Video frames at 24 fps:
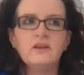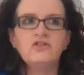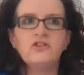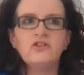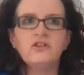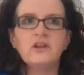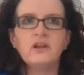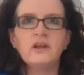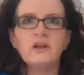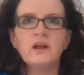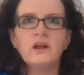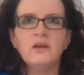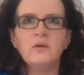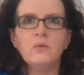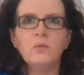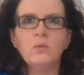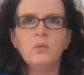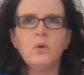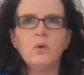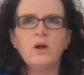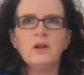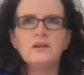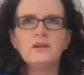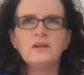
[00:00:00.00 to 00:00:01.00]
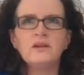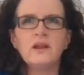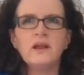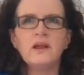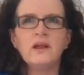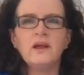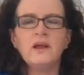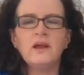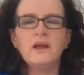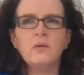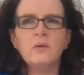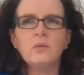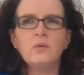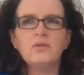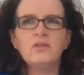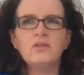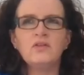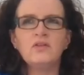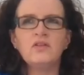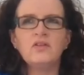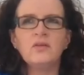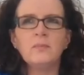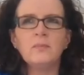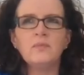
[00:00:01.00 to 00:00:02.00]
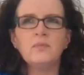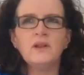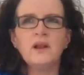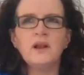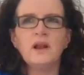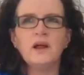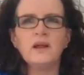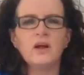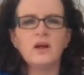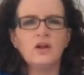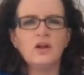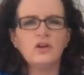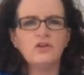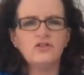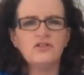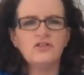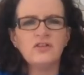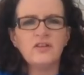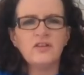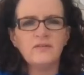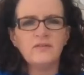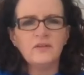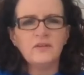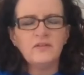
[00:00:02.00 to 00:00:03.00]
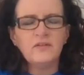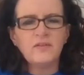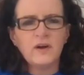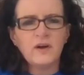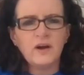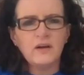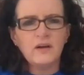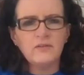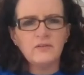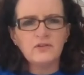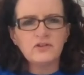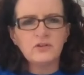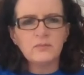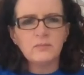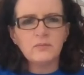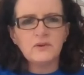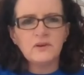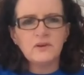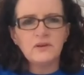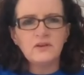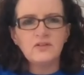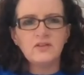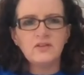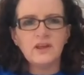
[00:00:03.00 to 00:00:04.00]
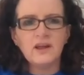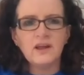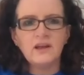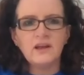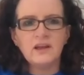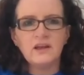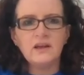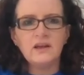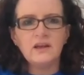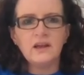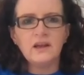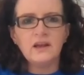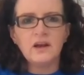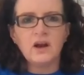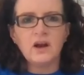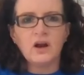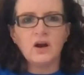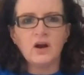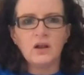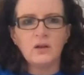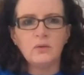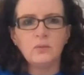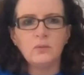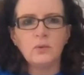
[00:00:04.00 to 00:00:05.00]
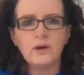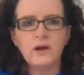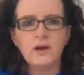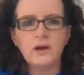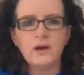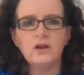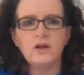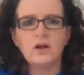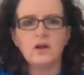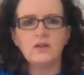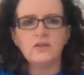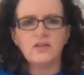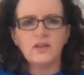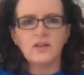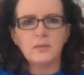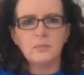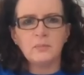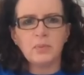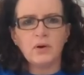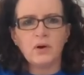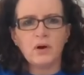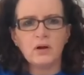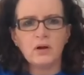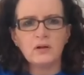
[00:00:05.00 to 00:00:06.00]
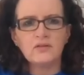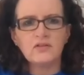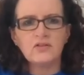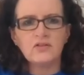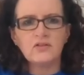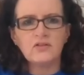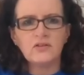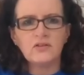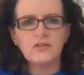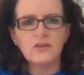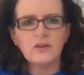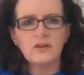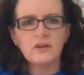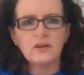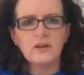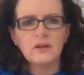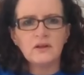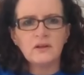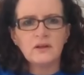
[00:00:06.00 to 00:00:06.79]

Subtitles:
And what was it, something like 175 or something you said in Ireland with early onset Parkinson's?